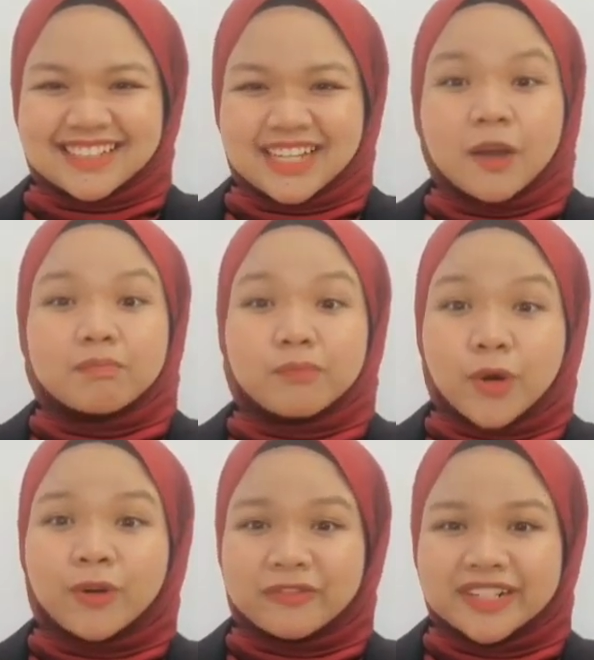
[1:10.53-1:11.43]

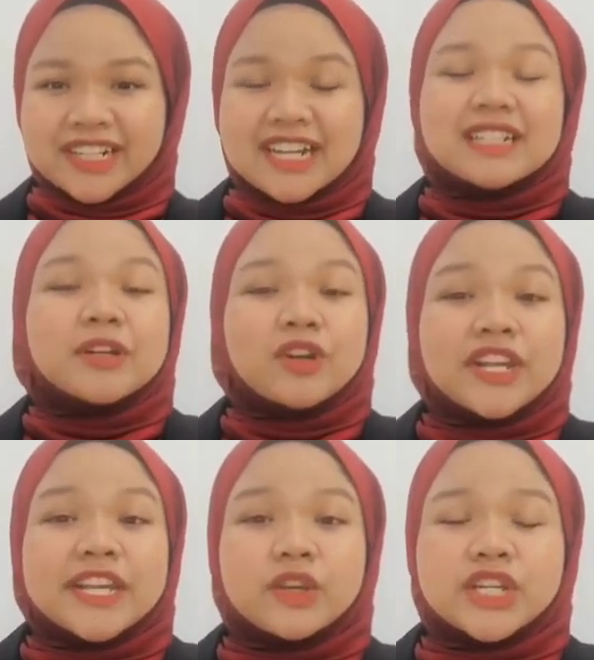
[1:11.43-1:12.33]
Moreover, the Bernoulli
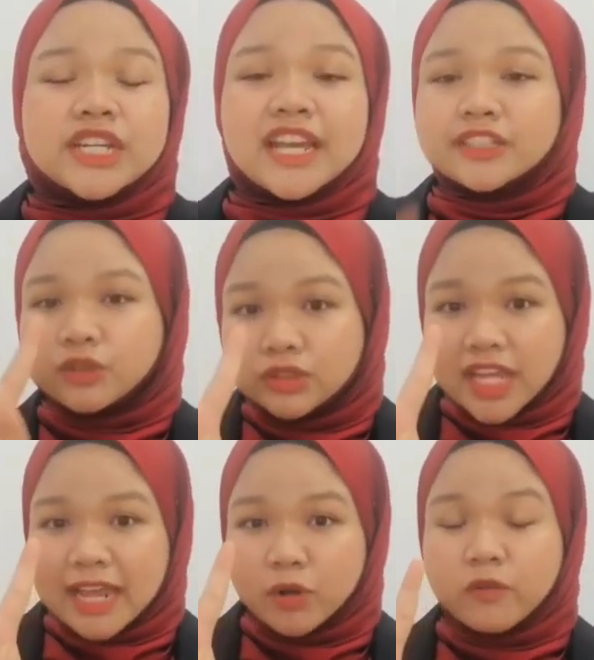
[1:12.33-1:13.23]
equation has two
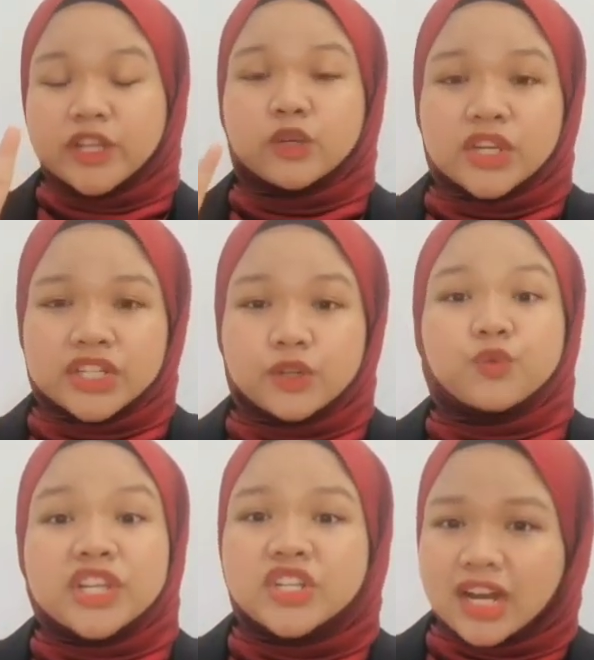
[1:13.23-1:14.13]
types of equations
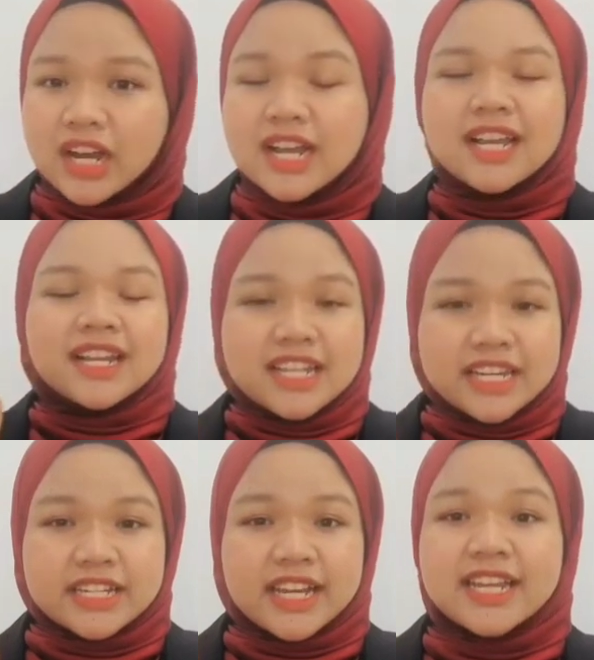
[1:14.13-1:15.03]
which are linear
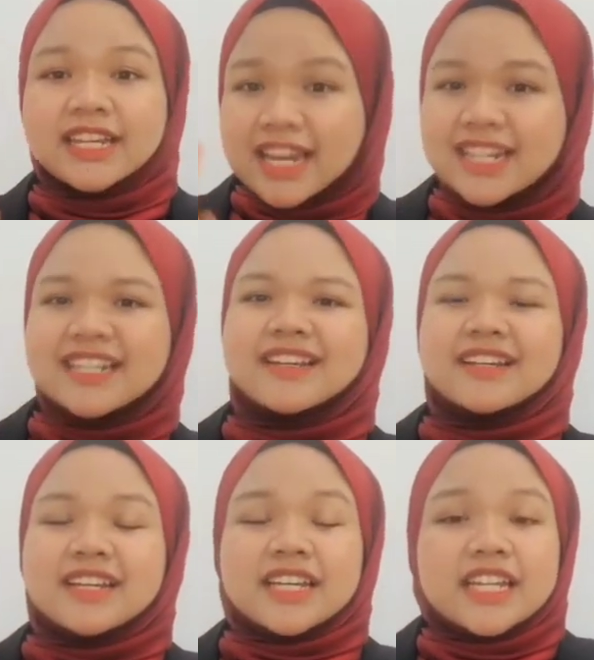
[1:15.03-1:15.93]
and nonlinear.
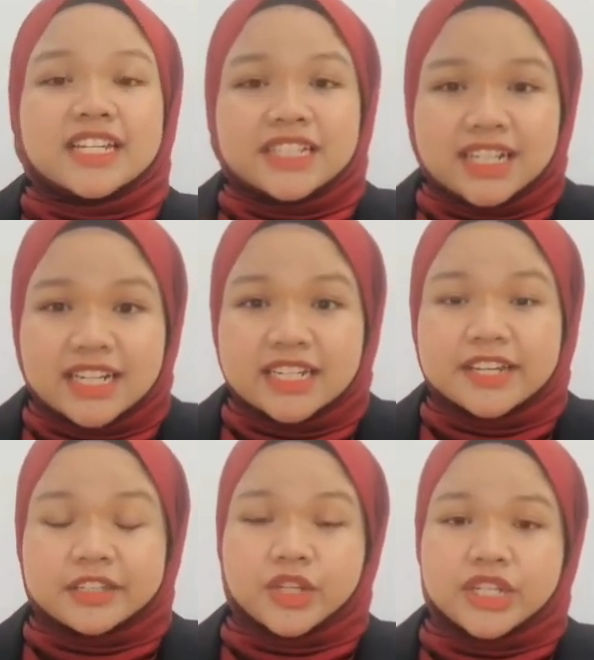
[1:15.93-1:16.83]
It is a linear
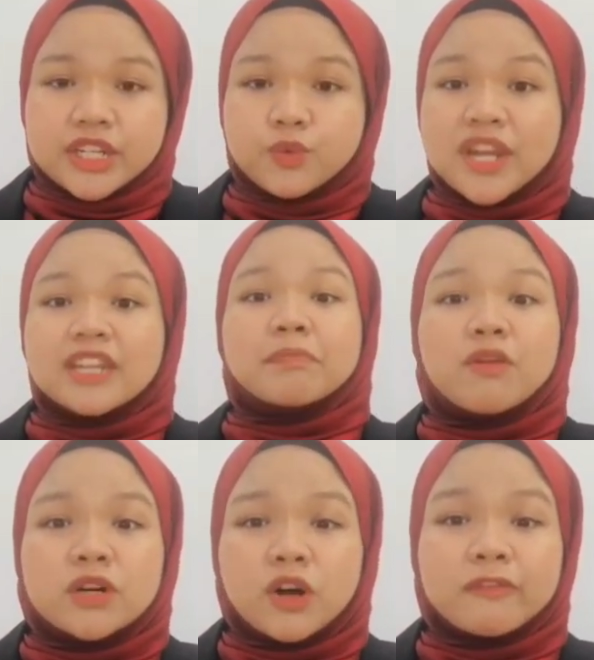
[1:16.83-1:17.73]
equation when the power
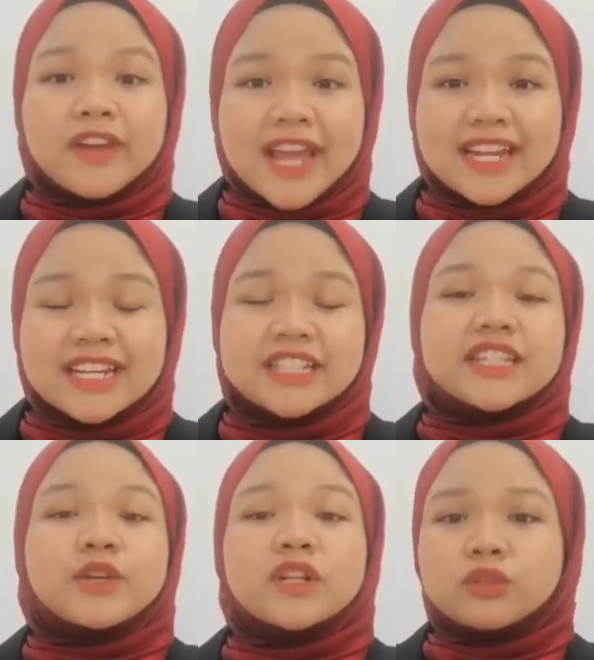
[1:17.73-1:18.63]
of n is
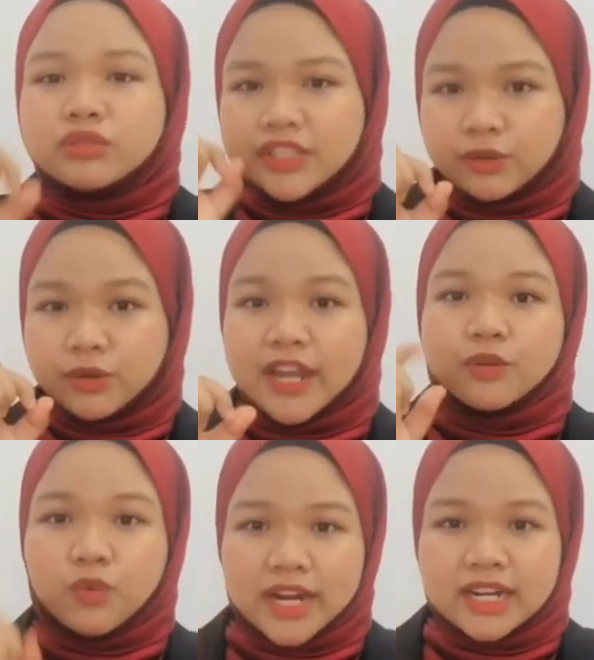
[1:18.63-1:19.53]
equal to 0 and
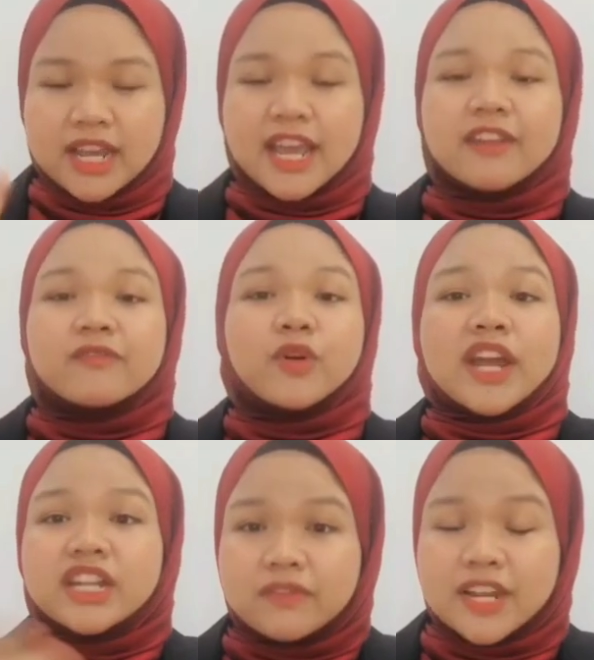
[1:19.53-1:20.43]
1, and for
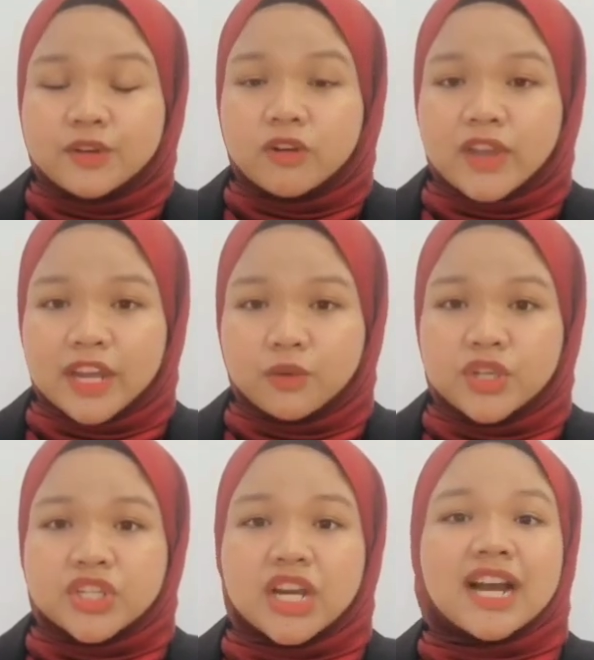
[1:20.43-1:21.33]
any value of n which
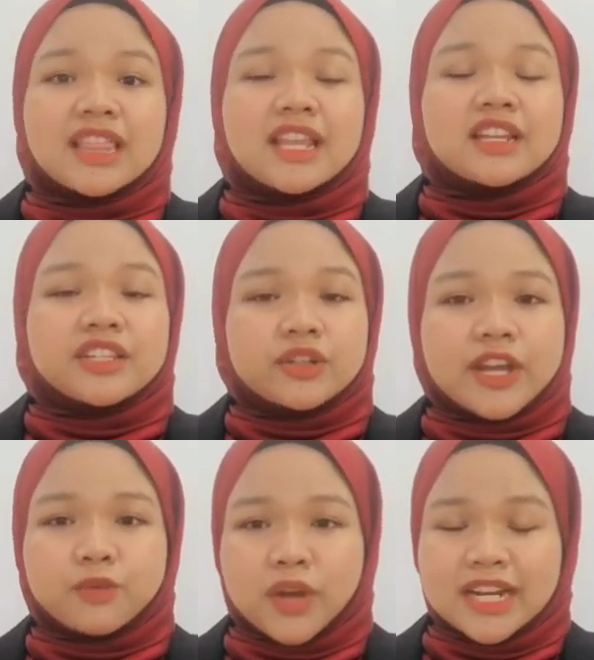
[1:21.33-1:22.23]
are other than 0 and
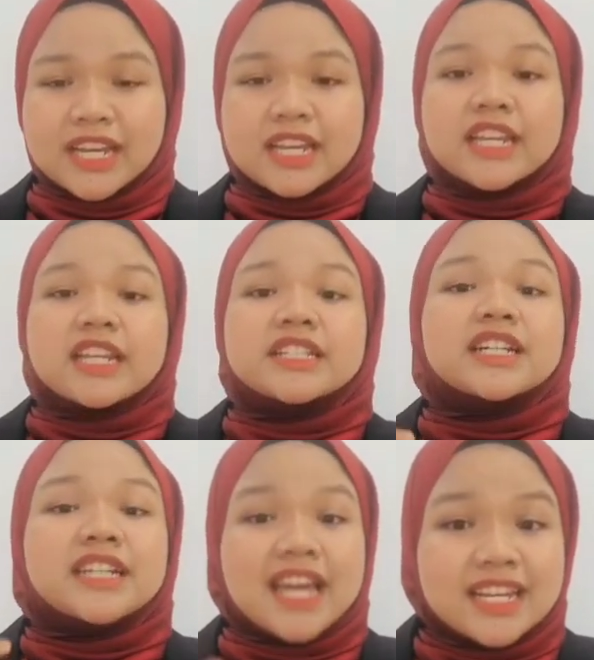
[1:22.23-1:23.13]
1, it is a
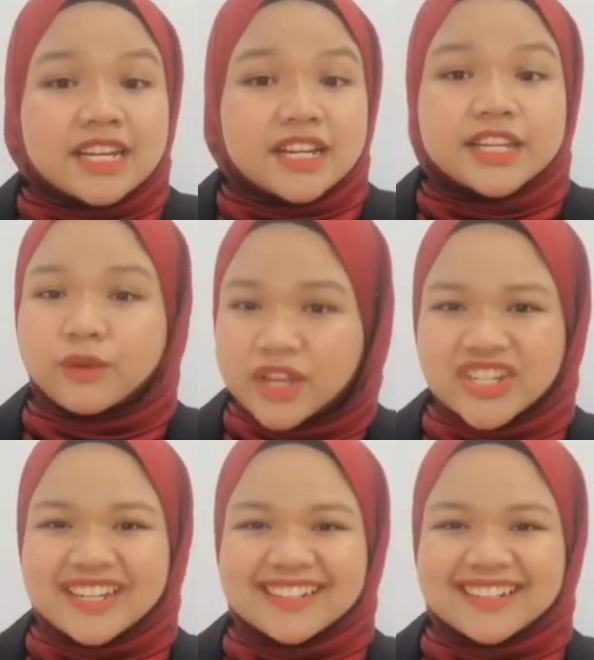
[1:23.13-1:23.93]
nonlinear equation.